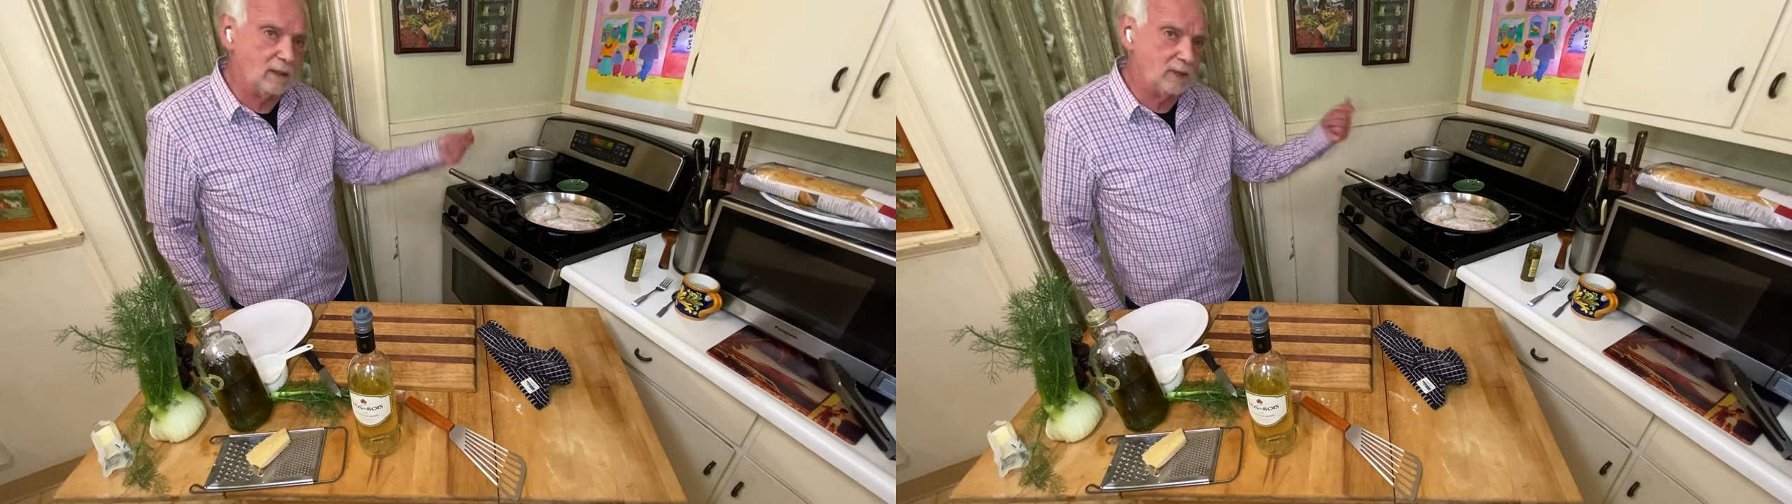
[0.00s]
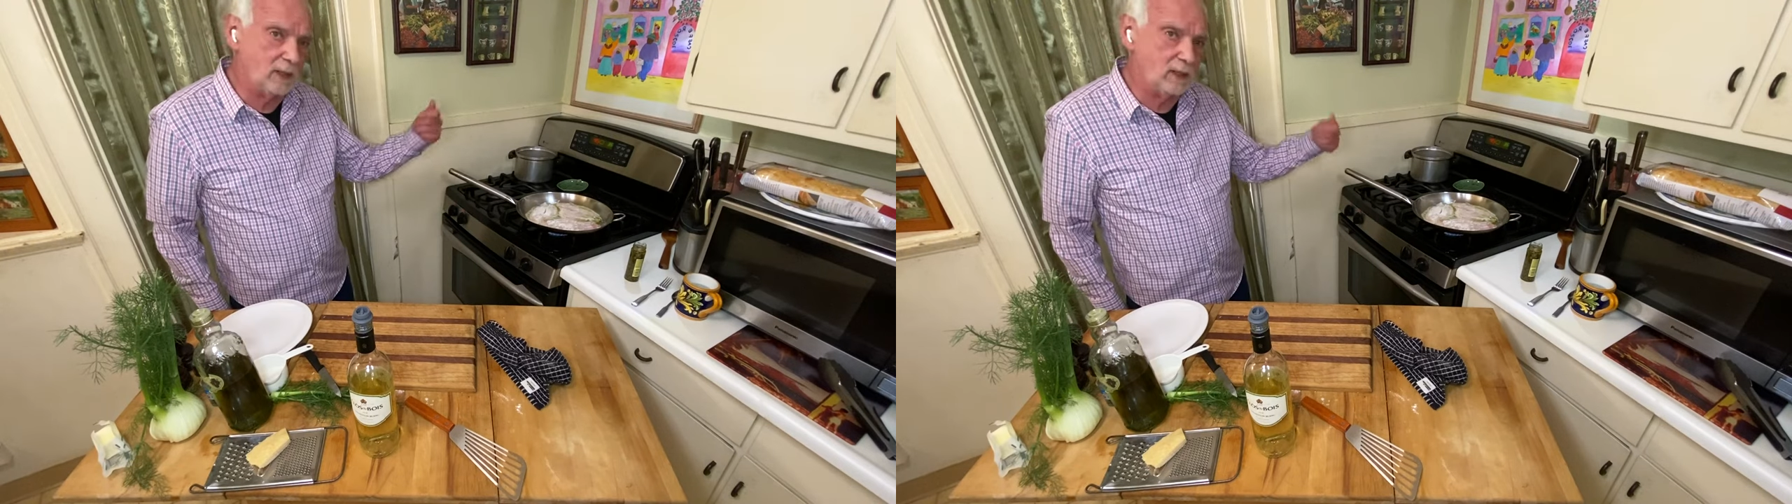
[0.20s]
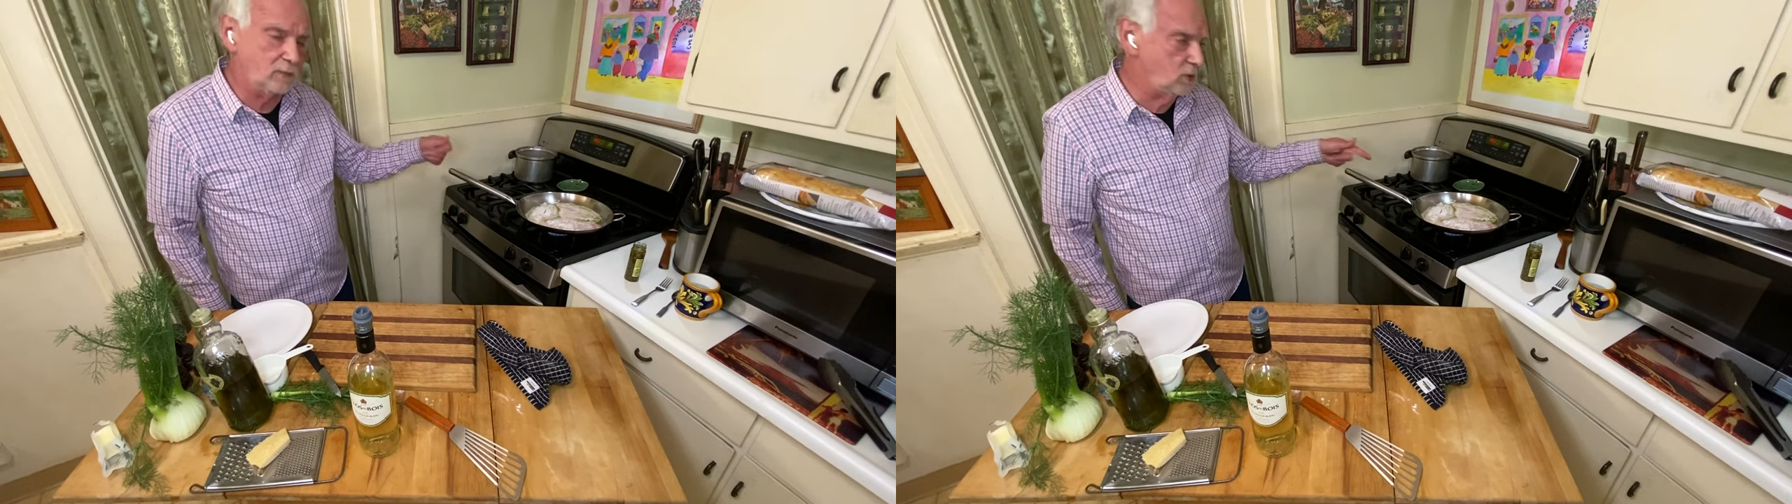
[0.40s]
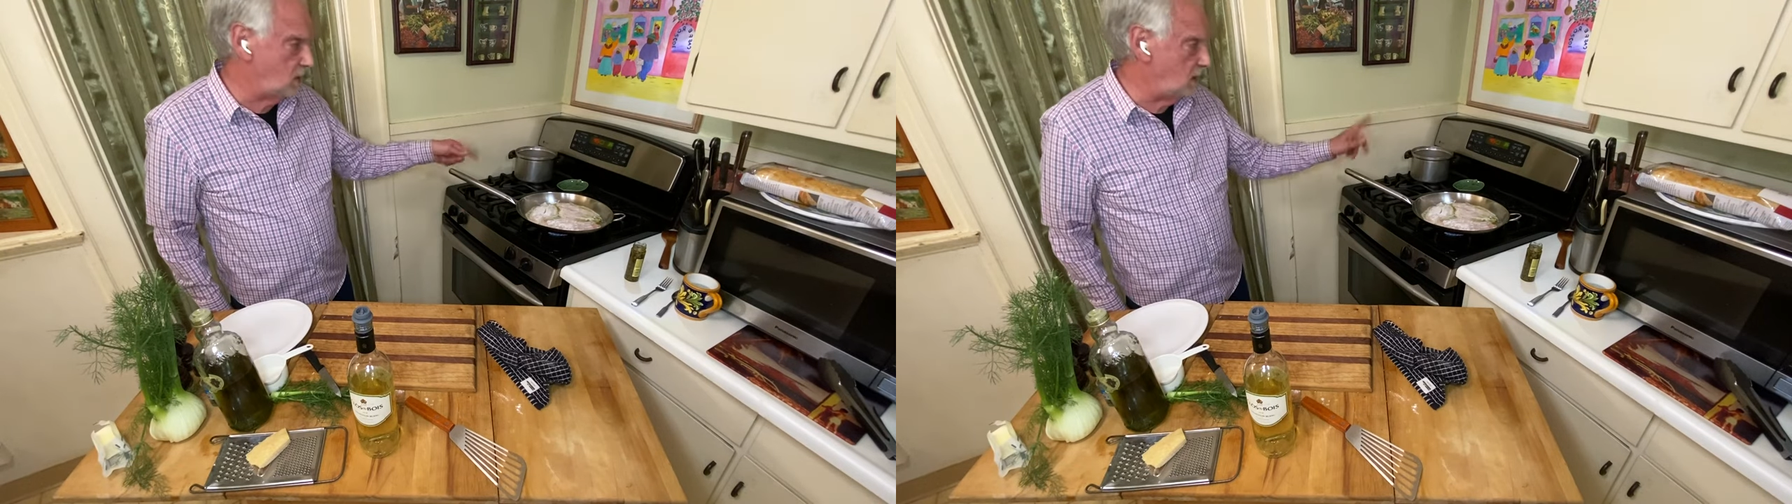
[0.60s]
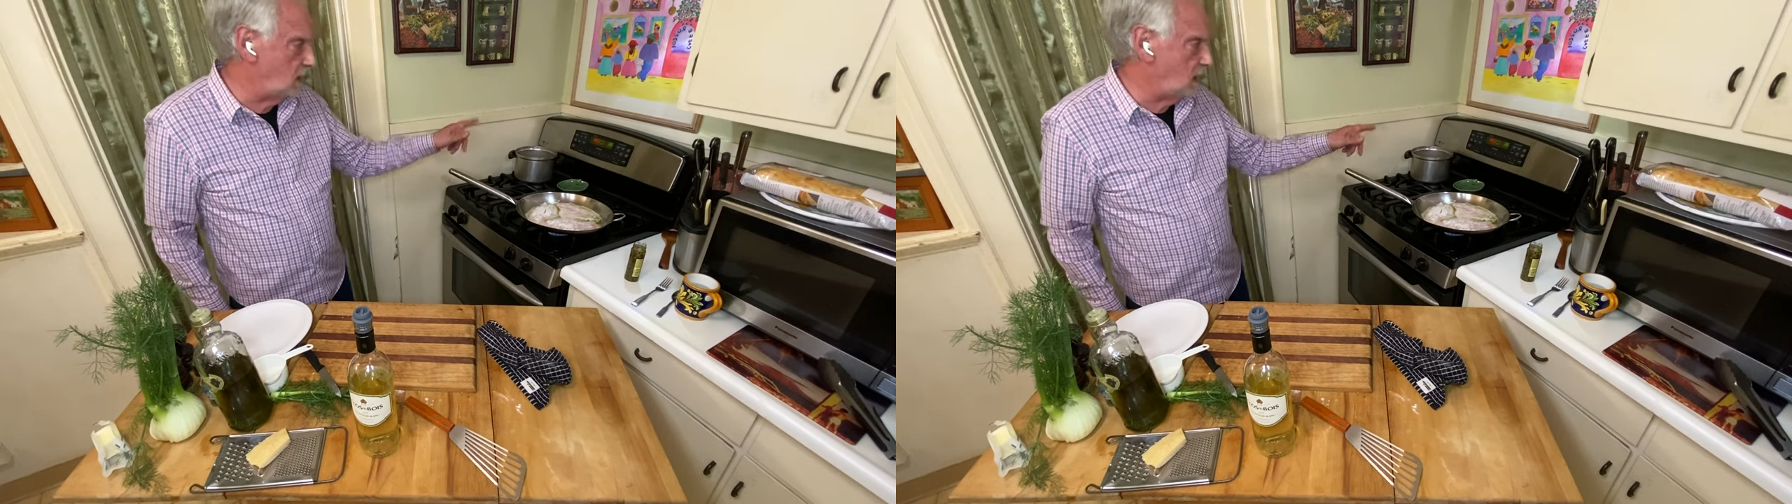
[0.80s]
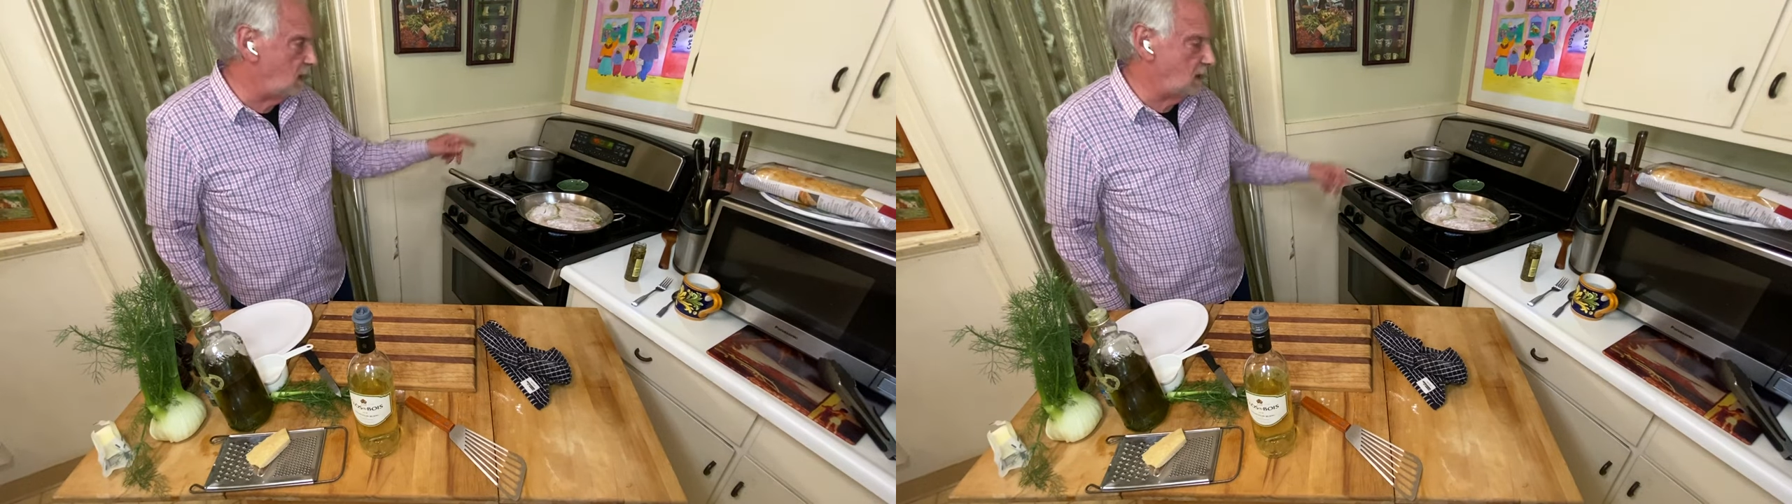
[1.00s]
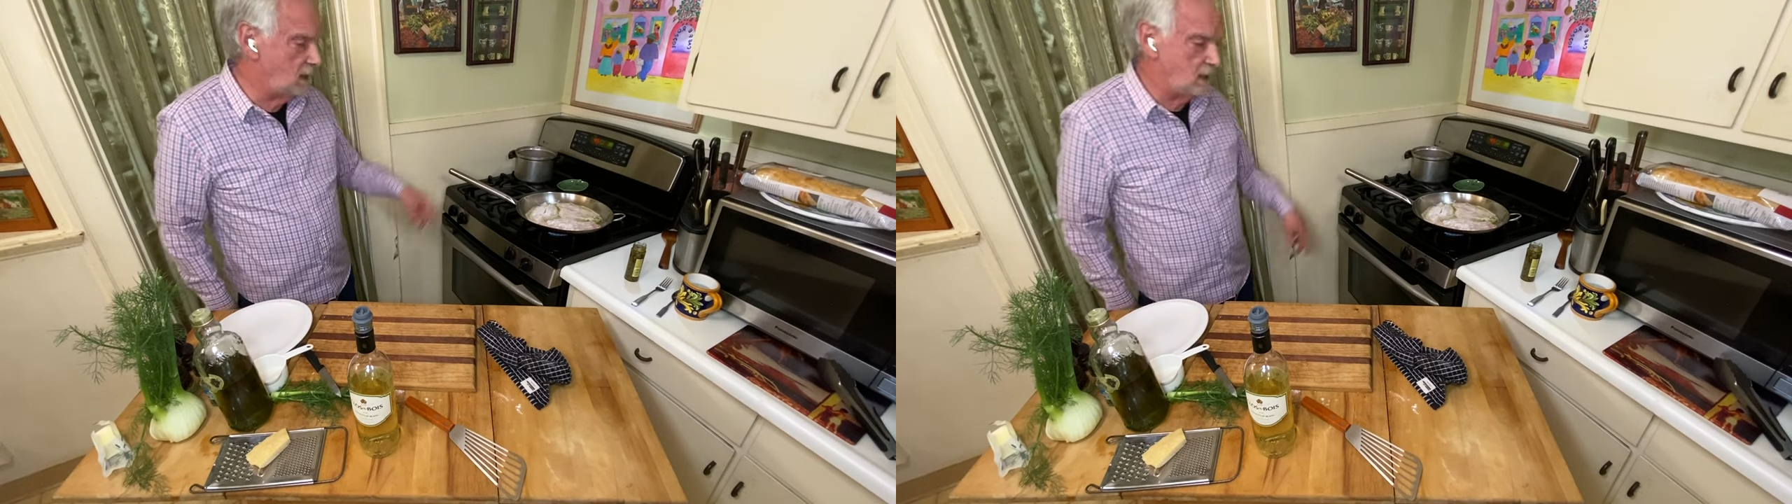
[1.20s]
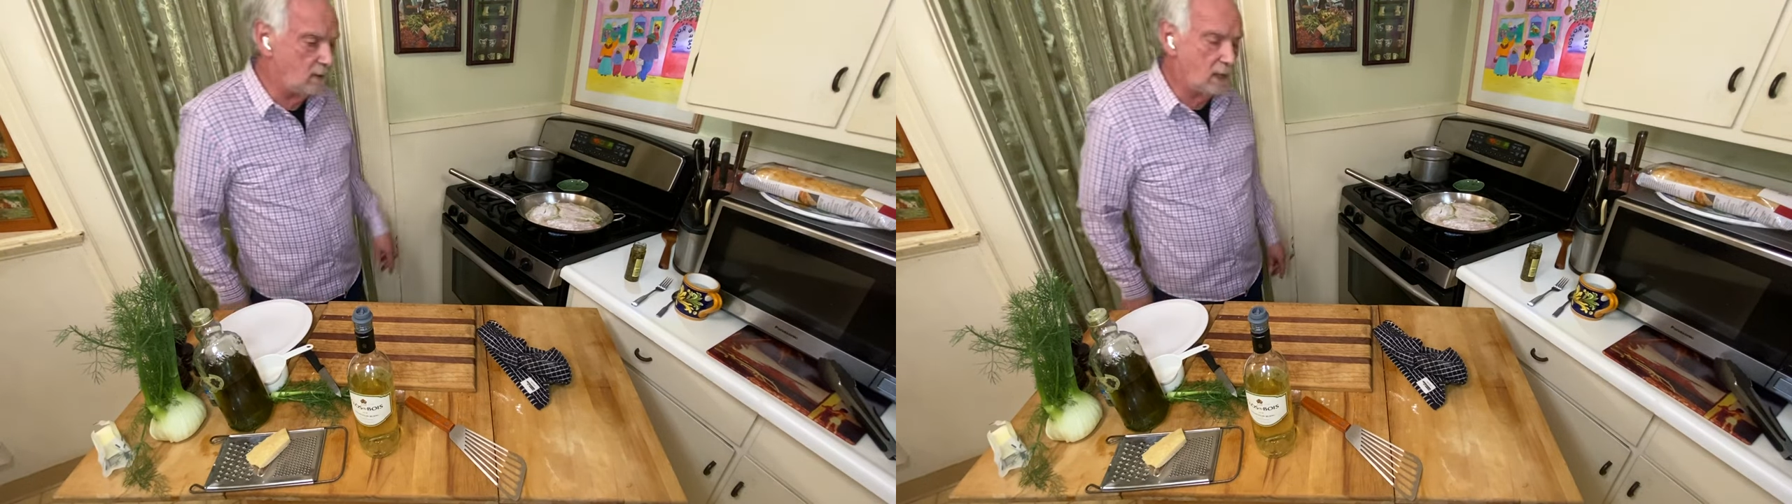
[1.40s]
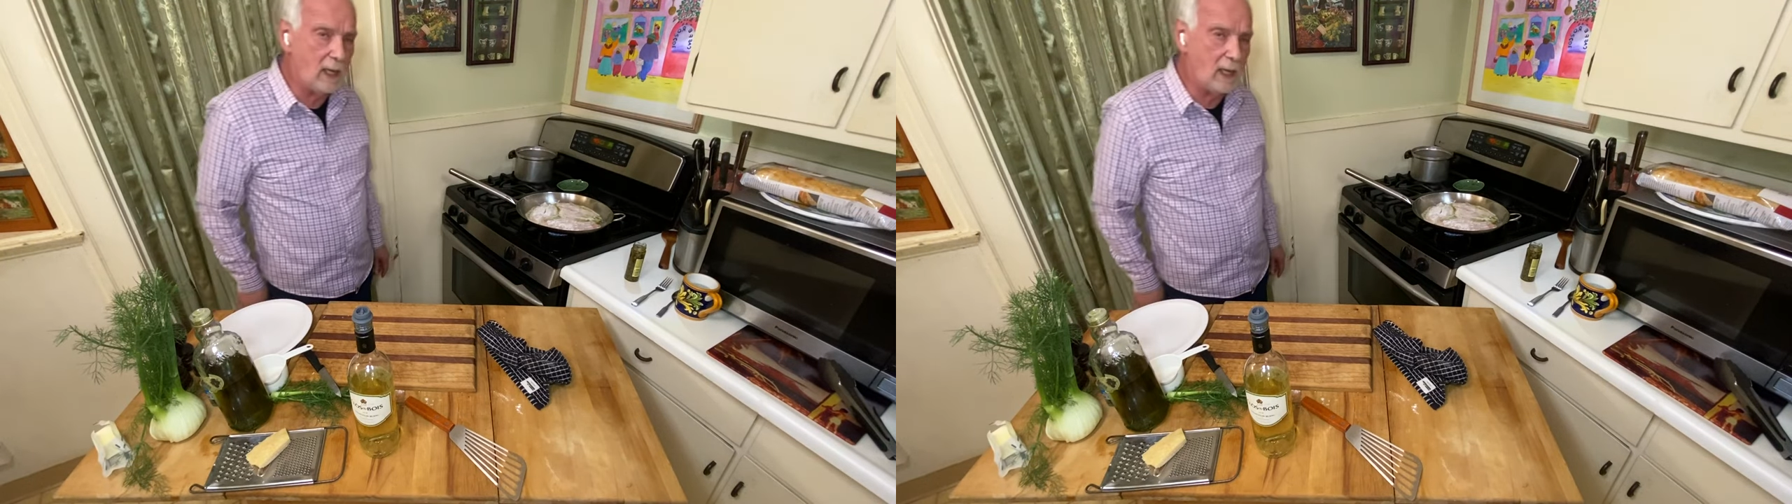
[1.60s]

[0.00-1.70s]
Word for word: I'm going to turn it on uh,